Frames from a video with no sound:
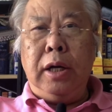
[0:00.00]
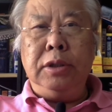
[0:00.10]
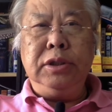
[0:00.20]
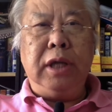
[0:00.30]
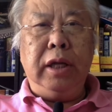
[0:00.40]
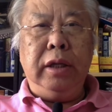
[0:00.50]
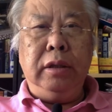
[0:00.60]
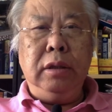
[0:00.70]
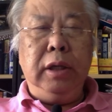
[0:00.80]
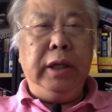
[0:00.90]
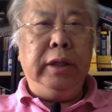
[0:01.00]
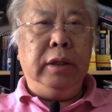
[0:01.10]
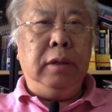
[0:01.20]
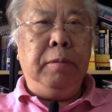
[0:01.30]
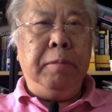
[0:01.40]
Senate
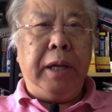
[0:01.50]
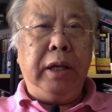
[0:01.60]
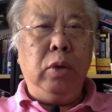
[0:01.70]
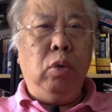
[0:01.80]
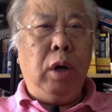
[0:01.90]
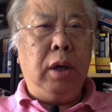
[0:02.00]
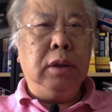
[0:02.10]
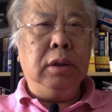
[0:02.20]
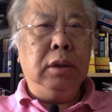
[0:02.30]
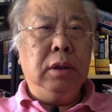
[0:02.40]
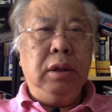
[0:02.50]
leader, Penny Wong.